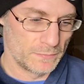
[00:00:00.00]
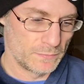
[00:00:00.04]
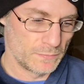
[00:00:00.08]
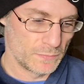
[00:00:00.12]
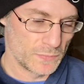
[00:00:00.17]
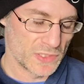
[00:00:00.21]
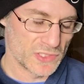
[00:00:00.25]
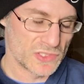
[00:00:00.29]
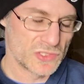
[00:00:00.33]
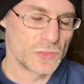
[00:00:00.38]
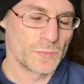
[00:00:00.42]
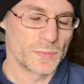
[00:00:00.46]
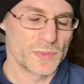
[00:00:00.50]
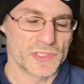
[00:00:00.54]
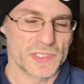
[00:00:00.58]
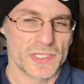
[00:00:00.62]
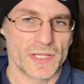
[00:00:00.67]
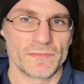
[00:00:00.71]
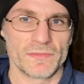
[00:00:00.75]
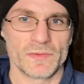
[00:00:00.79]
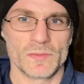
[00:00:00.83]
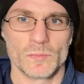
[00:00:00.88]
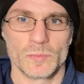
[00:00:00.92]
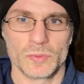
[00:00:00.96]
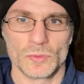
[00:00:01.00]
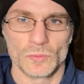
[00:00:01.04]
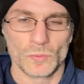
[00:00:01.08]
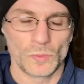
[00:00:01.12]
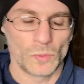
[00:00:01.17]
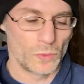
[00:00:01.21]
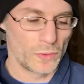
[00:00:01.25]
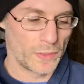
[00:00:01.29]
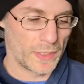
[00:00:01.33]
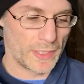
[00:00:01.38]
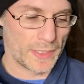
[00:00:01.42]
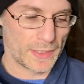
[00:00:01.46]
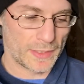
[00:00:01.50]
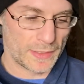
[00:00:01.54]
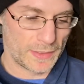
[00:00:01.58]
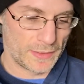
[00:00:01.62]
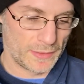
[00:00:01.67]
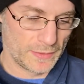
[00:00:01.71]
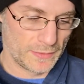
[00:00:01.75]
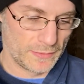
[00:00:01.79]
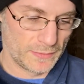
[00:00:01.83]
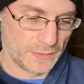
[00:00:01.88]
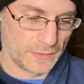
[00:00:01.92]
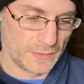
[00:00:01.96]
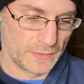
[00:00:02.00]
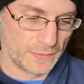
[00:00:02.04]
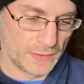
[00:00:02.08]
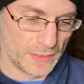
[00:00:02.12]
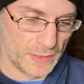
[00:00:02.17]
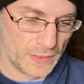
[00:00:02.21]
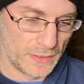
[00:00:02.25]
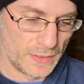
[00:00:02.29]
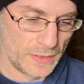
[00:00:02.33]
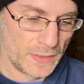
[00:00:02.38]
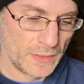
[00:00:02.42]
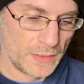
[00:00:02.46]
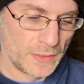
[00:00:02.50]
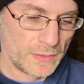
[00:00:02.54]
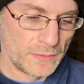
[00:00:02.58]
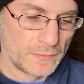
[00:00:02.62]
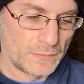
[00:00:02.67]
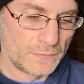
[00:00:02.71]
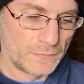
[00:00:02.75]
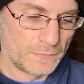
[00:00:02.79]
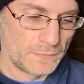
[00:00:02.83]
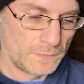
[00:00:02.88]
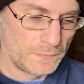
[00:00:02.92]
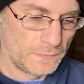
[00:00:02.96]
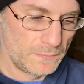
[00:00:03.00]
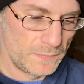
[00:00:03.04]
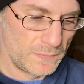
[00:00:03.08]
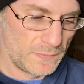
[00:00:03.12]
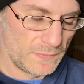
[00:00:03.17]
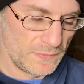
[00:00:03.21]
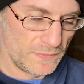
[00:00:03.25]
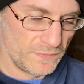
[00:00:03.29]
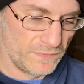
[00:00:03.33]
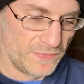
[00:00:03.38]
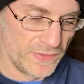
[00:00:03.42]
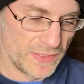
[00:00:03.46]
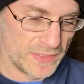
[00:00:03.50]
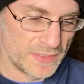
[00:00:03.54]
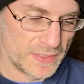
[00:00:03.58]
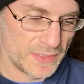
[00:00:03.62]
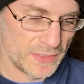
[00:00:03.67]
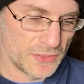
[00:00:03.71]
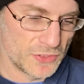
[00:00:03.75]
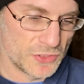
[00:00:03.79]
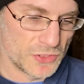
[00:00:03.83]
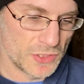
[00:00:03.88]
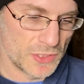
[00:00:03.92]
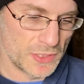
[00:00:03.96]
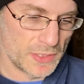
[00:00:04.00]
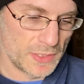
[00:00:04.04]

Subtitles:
the Super 7 blue Hordak and the vintage